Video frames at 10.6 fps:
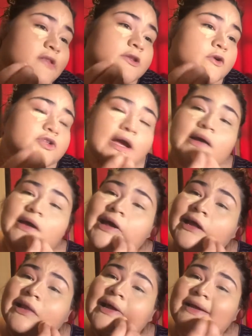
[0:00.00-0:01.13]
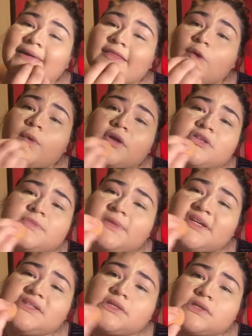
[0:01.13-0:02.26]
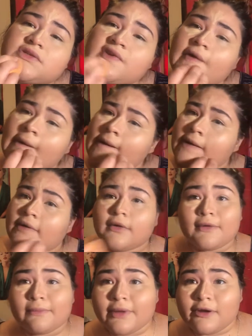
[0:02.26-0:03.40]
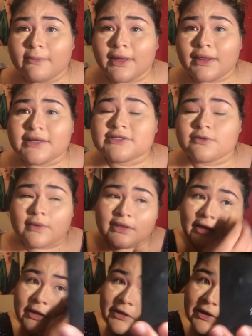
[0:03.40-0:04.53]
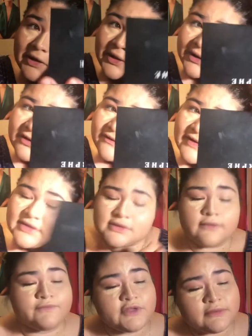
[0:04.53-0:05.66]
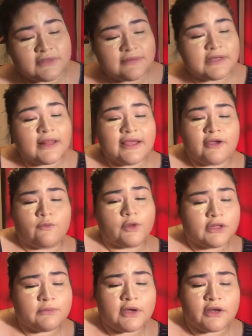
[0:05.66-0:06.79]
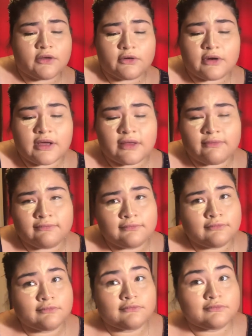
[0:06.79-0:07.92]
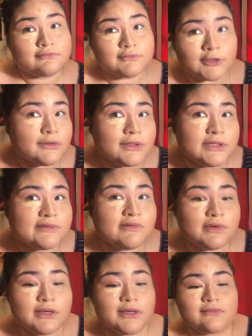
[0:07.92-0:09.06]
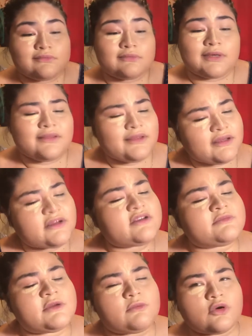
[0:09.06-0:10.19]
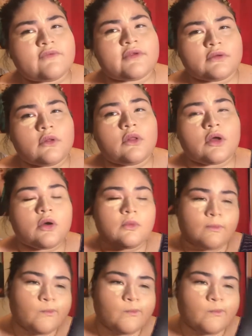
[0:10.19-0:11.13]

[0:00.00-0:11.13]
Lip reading: Told you I highlight in the weirdest places. But everybody likes the way they highlight their face. Sometimes I like a really bright under eye. Don't ask me why. I think it gives me more of a glow,